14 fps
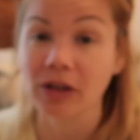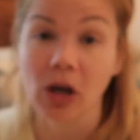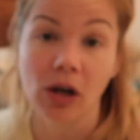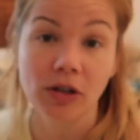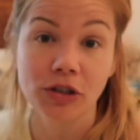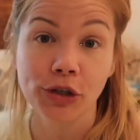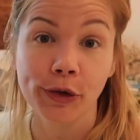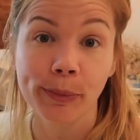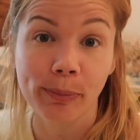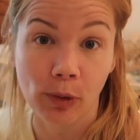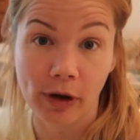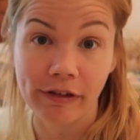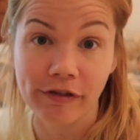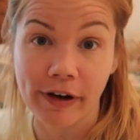long-term
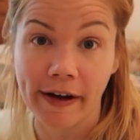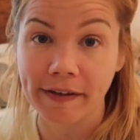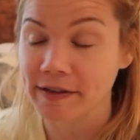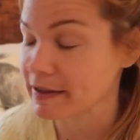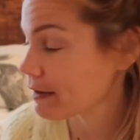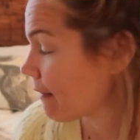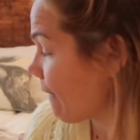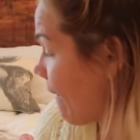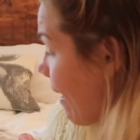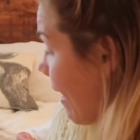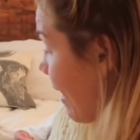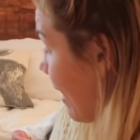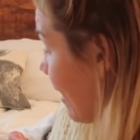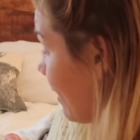boyfriend
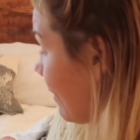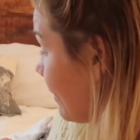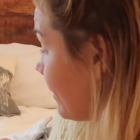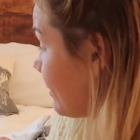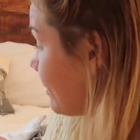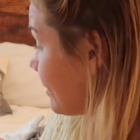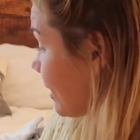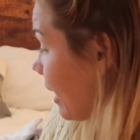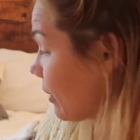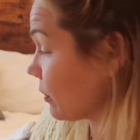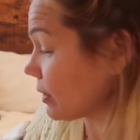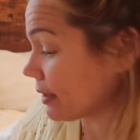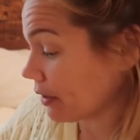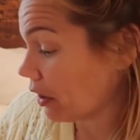and I
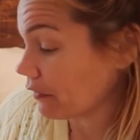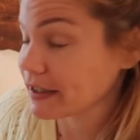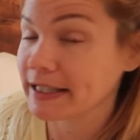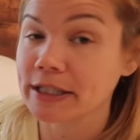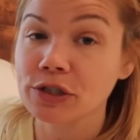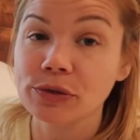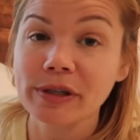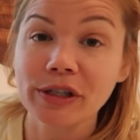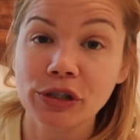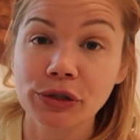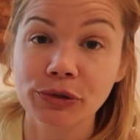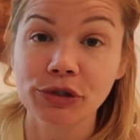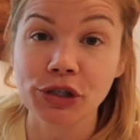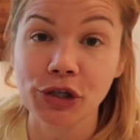was obviously doing
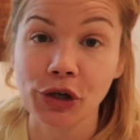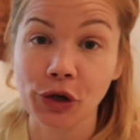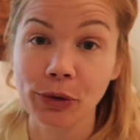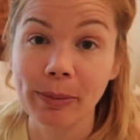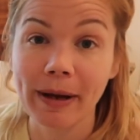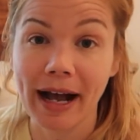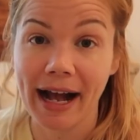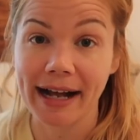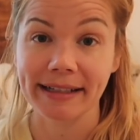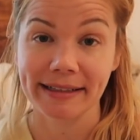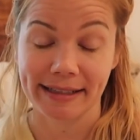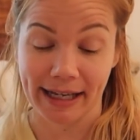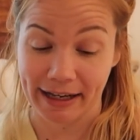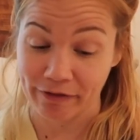YouTube
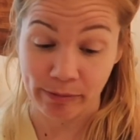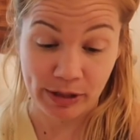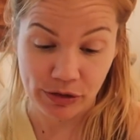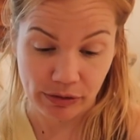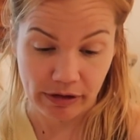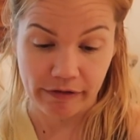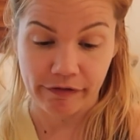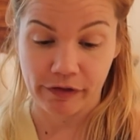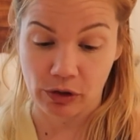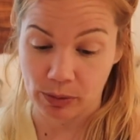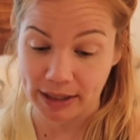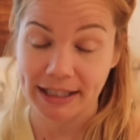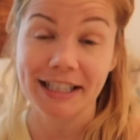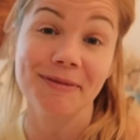as I've been doing for
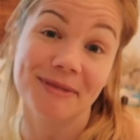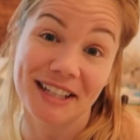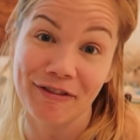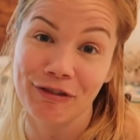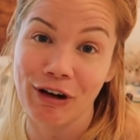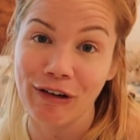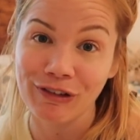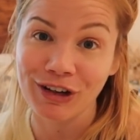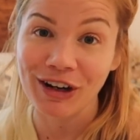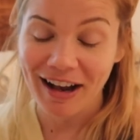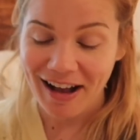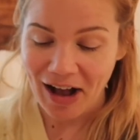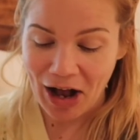what seems like forever.